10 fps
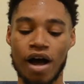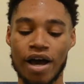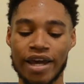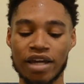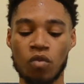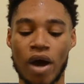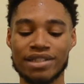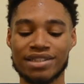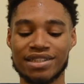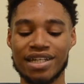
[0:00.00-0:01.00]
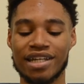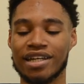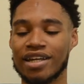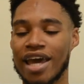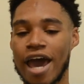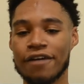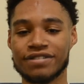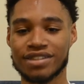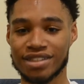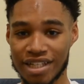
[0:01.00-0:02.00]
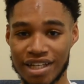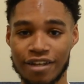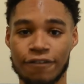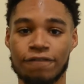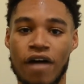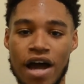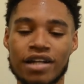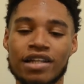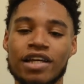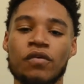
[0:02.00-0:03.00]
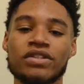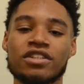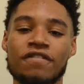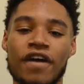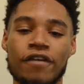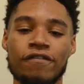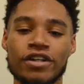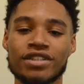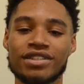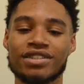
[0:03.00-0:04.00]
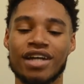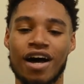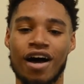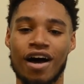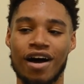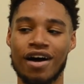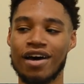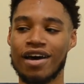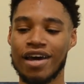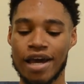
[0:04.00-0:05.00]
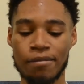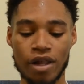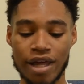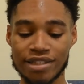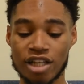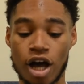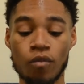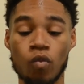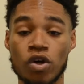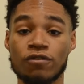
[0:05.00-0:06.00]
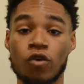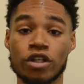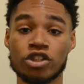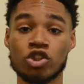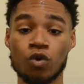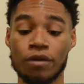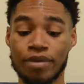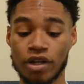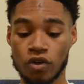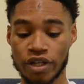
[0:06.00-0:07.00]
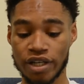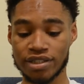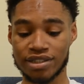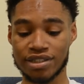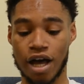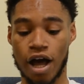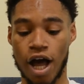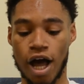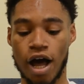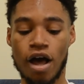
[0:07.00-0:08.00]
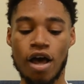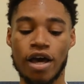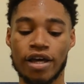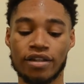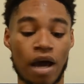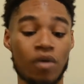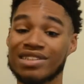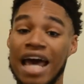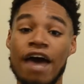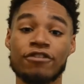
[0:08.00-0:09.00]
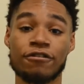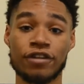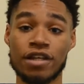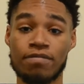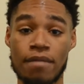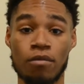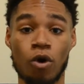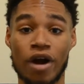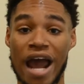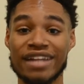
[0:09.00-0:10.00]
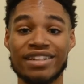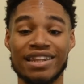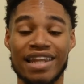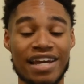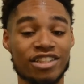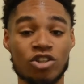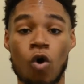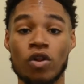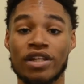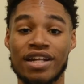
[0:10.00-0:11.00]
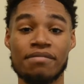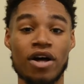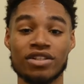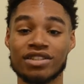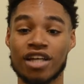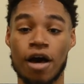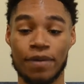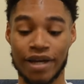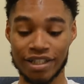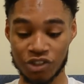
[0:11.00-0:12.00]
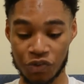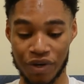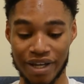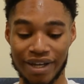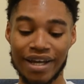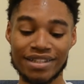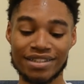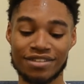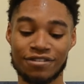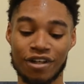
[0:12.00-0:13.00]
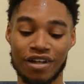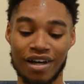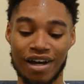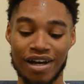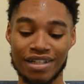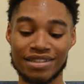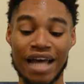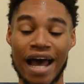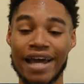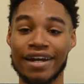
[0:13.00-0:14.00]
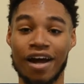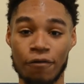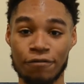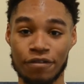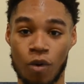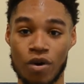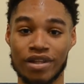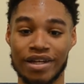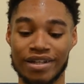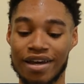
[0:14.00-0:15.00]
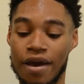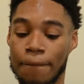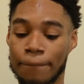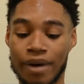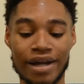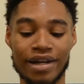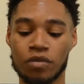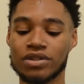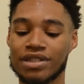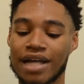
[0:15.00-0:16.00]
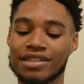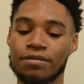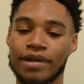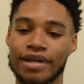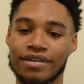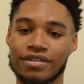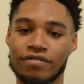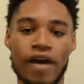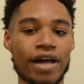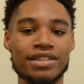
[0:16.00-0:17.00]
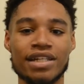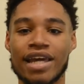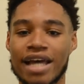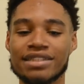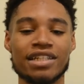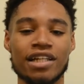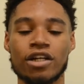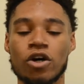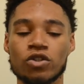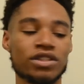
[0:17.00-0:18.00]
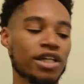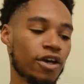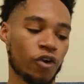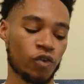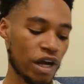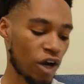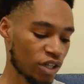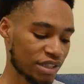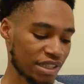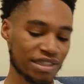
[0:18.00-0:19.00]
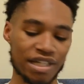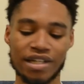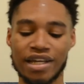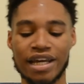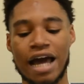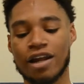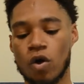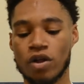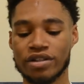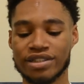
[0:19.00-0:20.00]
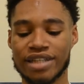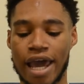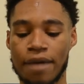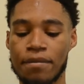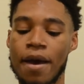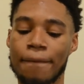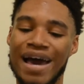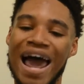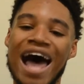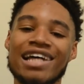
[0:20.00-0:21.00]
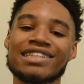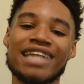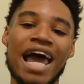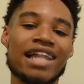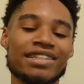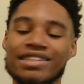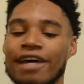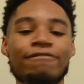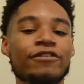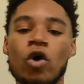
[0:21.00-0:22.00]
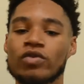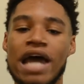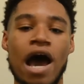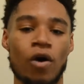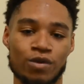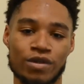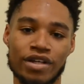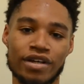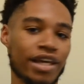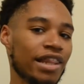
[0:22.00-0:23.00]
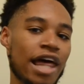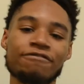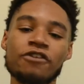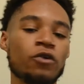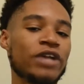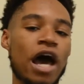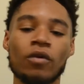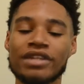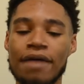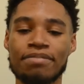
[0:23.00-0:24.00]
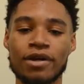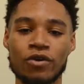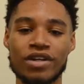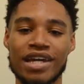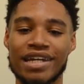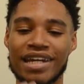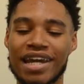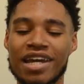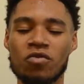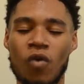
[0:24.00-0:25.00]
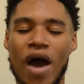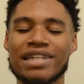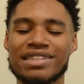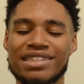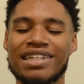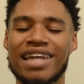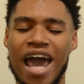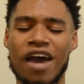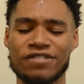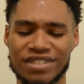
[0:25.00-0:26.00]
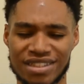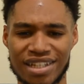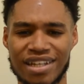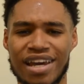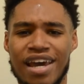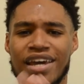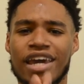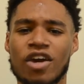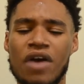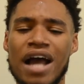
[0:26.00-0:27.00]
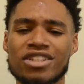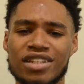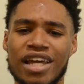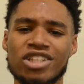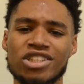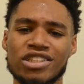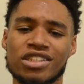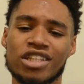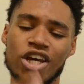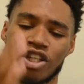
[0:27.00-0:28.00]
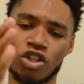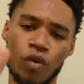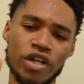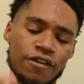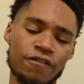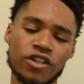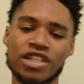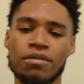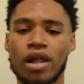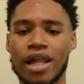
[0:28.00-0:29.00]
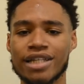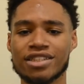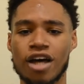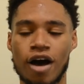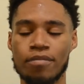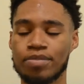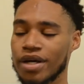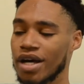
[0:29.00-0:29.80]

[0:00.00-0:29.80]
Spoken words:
NYC FC finally wins their very first MLS Cup. Won 4-2 in penalties. That was after Felipe Mora had the latest goal in MLS Cup history to tie it up for Portland. But it was not to be. Valentina Castellanos, great all season. He got a goal in this game. But Alex Callens left no doubt. He left no doubt with that penalty. And NYCFC, congratulations. You win your first MLS Cup.